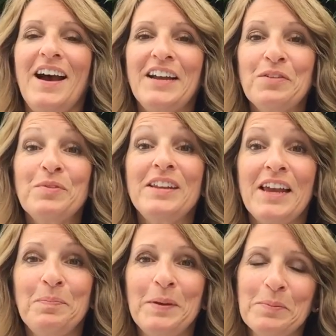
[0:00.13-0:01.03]
Hi, I'm
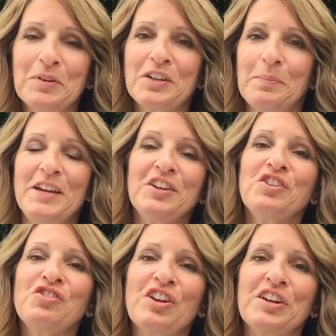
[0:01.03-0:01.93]
Renee Beamer, and I'm here
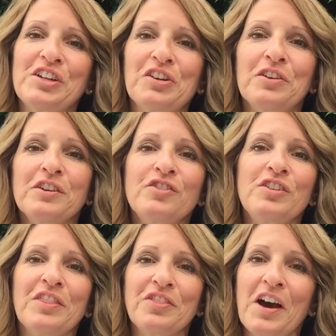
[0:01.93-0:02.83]
to share an
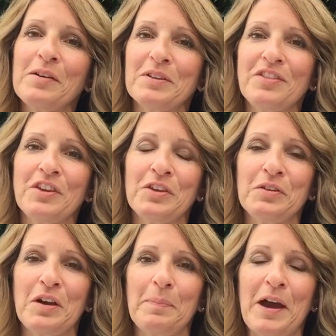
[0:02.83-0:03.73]
encouraging thought with
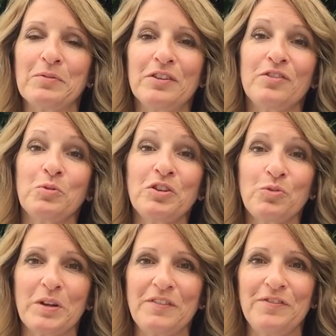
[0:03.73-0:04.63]
you about Restore
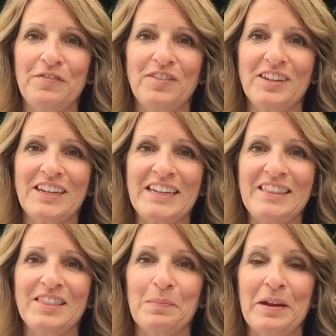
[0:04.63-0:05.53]

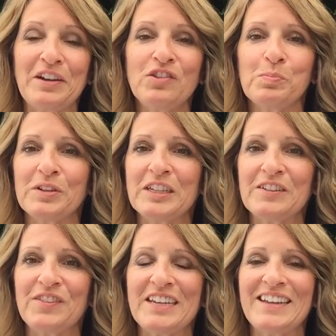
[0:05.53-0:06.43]
2015, the marriage building
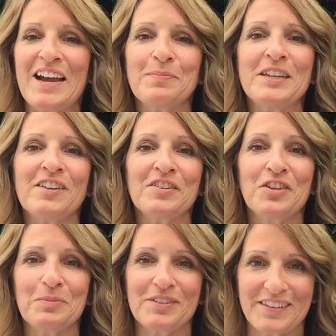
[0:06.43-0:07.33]
event happening
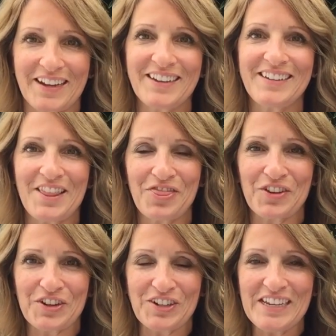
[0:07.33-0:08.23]
October 2nd and
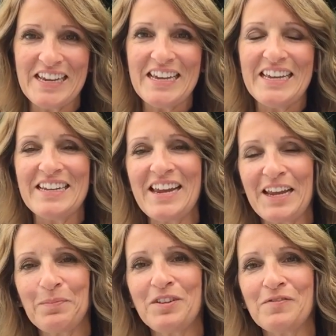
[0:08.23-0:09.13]
3rd in
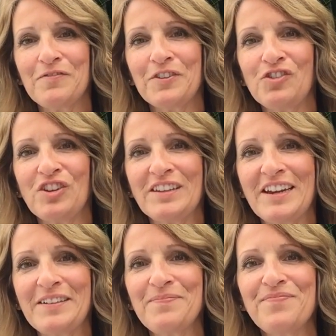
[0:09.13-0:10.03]
Hampton, Virginia.